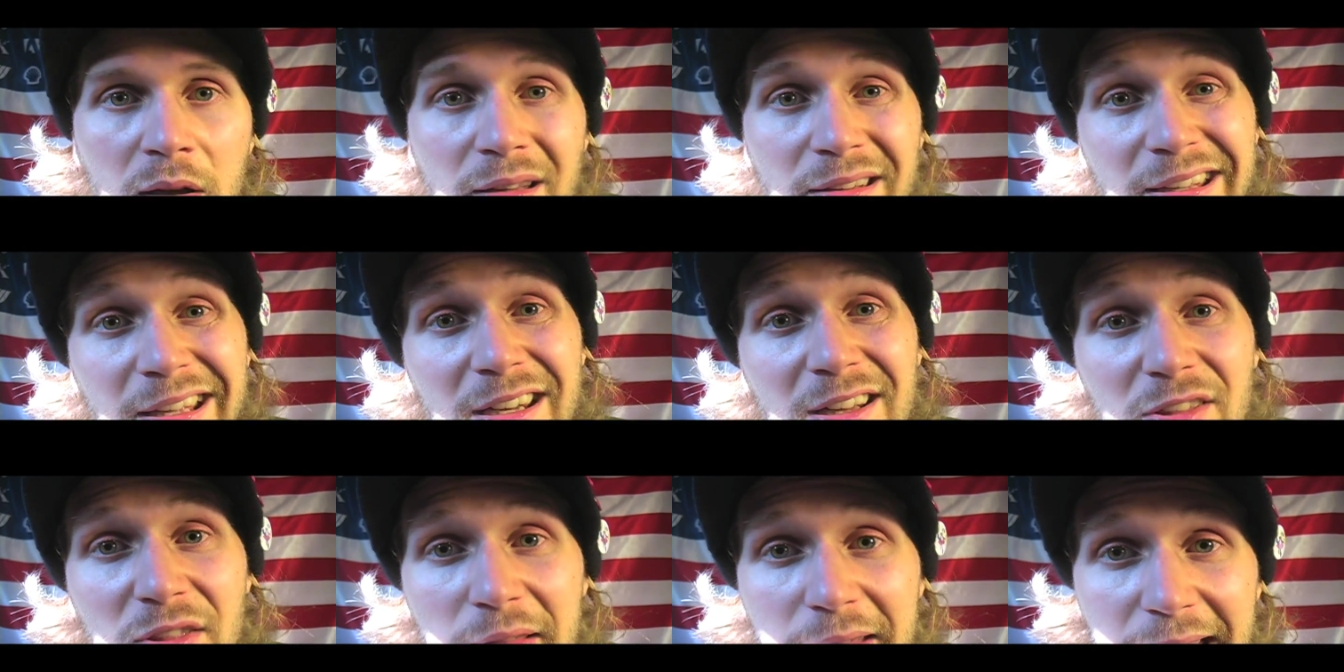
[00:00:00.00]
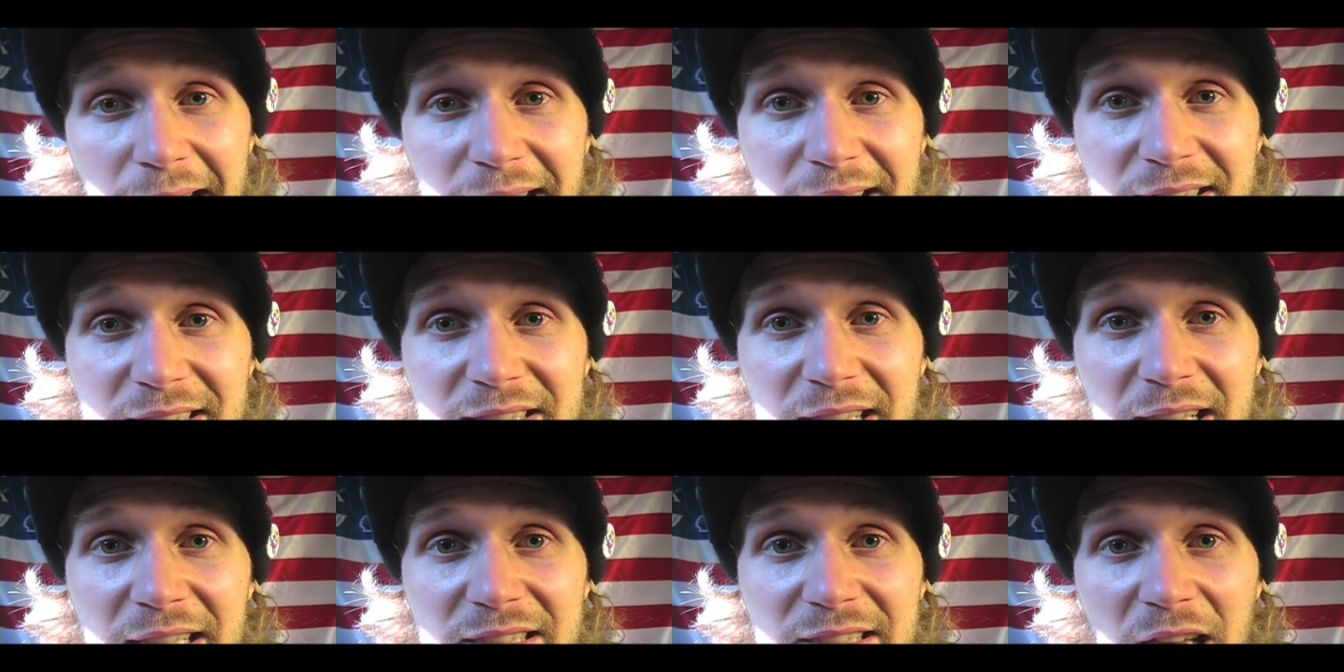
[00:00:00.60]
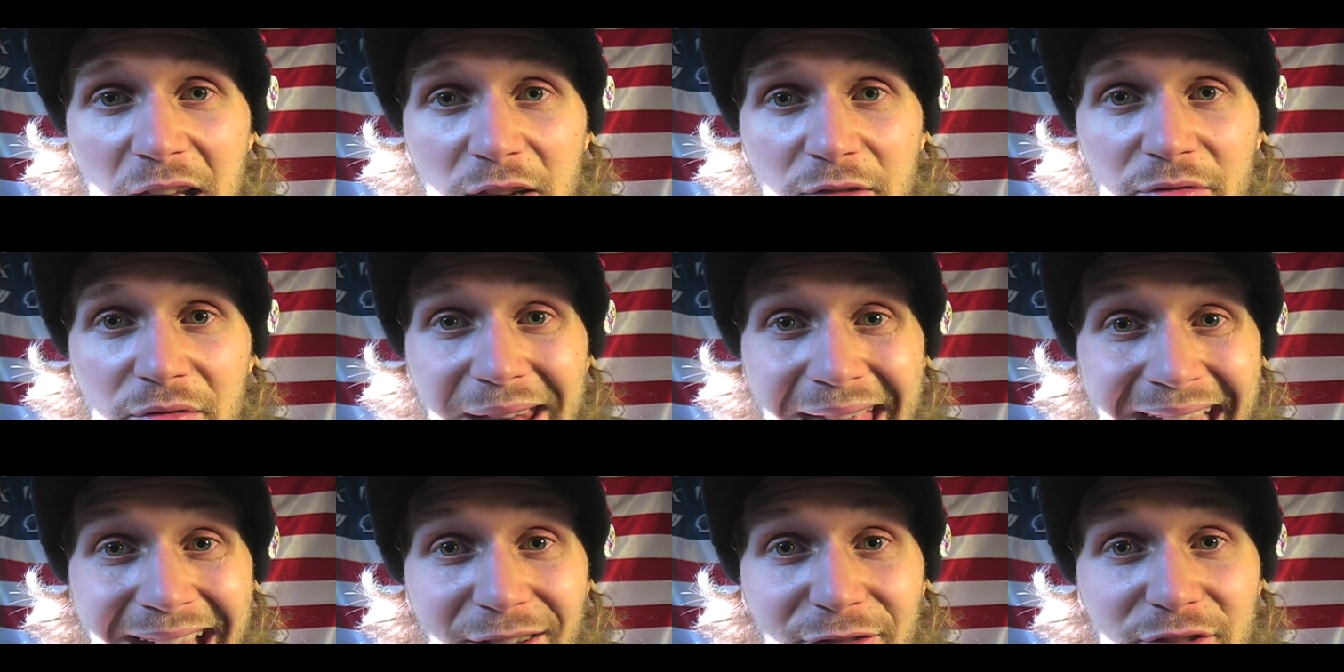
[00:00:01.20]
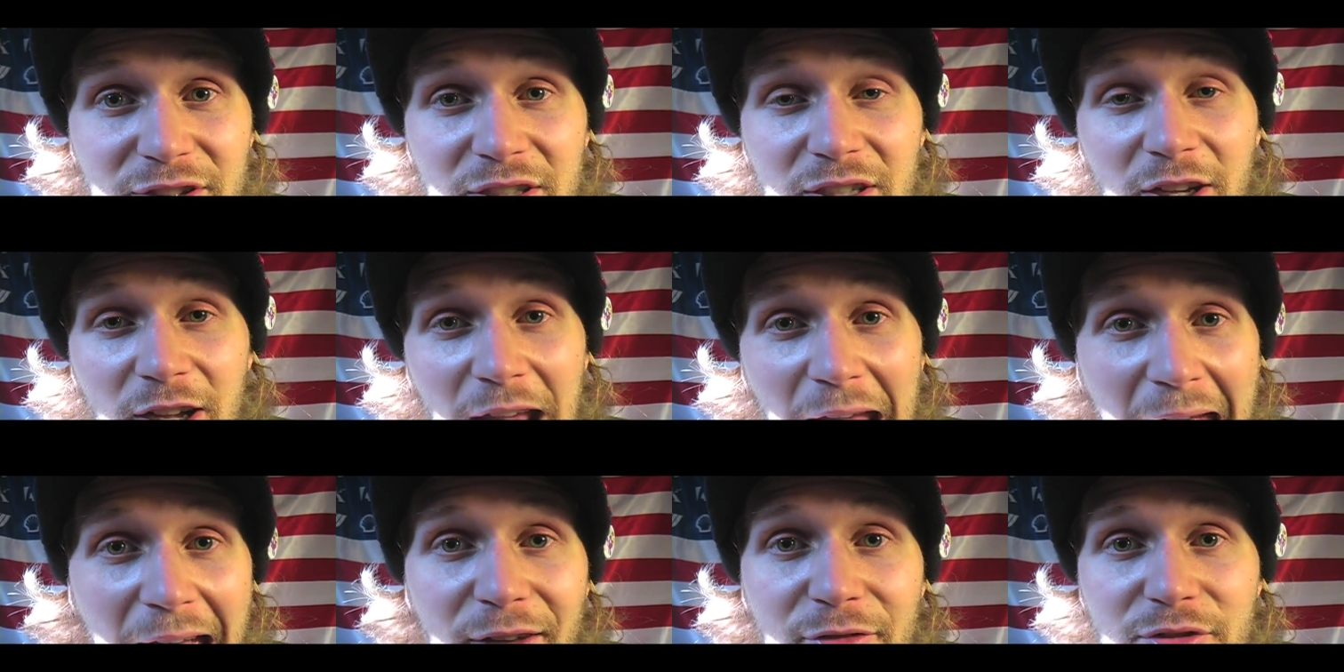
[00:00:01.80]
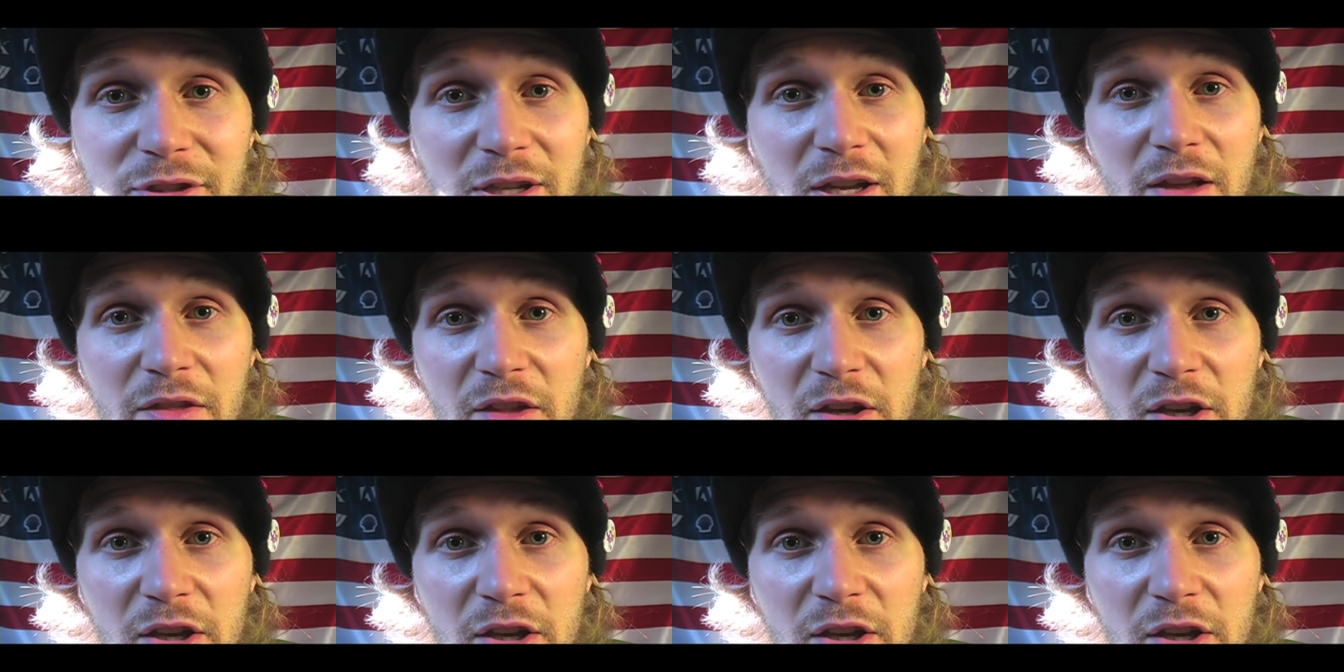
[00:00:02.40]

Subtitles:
getting the United States out of NAFTA, CAFTA, and the